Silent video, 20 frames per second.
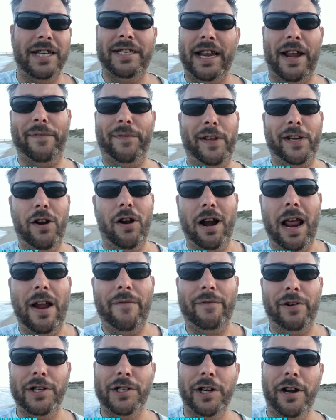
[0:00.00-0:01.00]
are definitely not
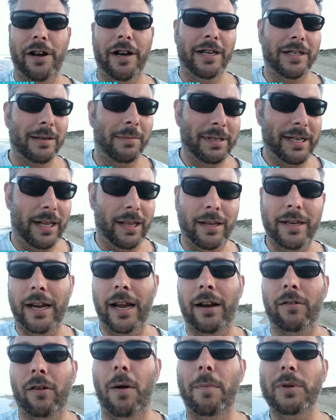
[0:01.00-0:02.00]
average earnings, I'm telling you.
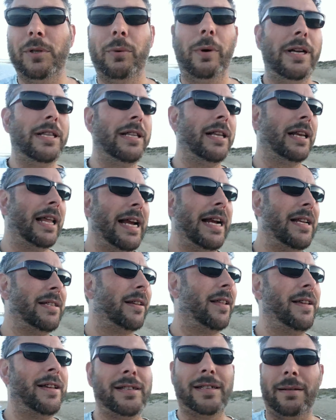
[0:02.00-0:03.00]
Right? Between the leaders,
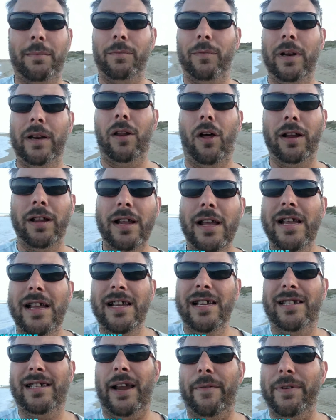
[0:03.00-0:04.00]
I think it's something like
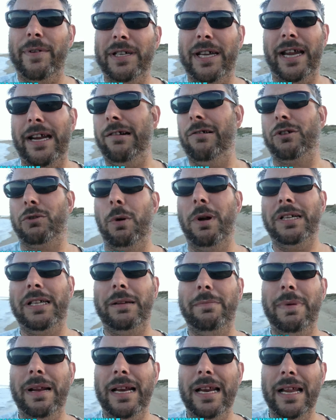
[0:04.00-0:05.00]
17 or
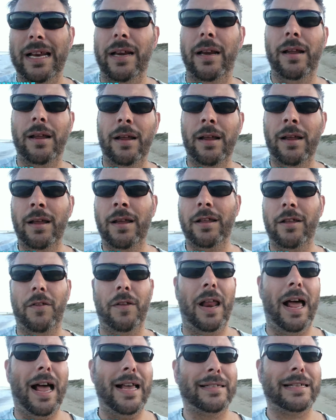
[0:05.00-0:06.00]
20 million in the
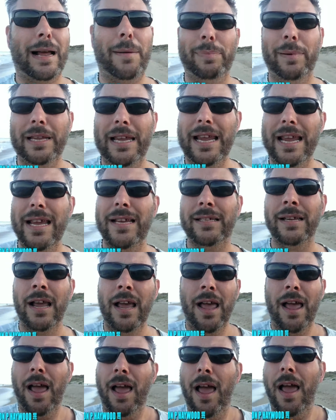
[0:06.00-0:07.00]
last couple of years.
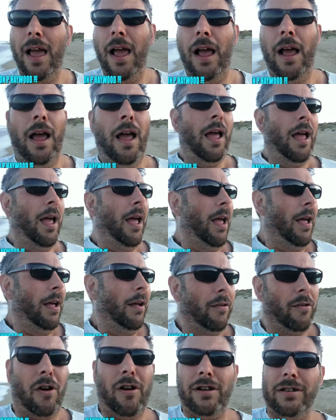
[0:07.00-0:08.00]

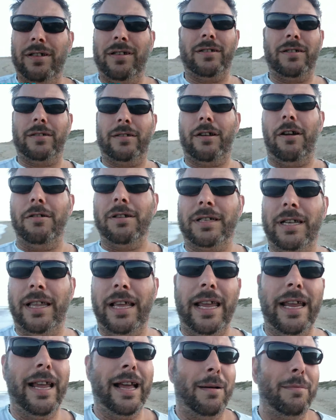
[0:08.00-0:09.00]
Right, just go and see
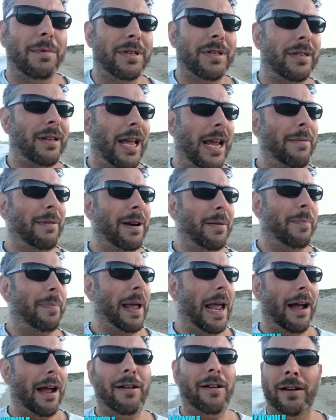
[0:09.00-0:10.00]
the income disclaimer at
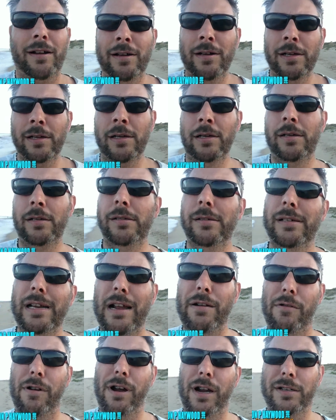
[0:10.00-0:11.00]

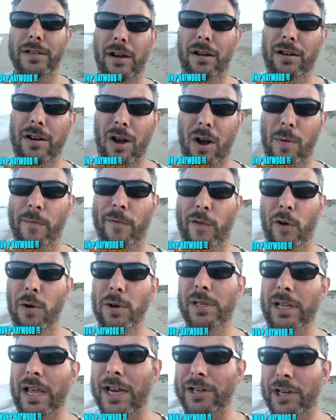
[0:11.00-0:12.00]

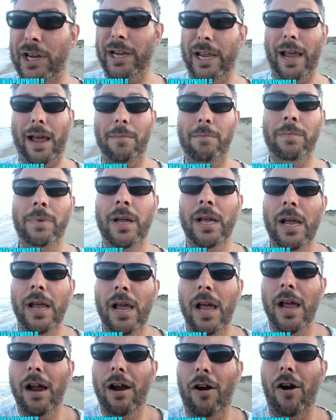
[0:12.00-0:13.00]
empowernetwork.com/income.
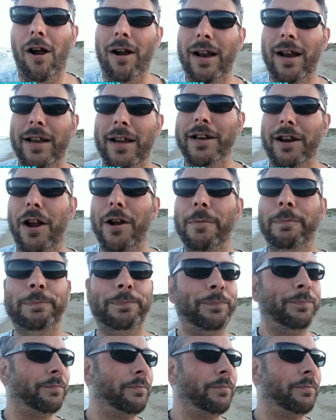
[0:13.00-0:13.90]
All right, I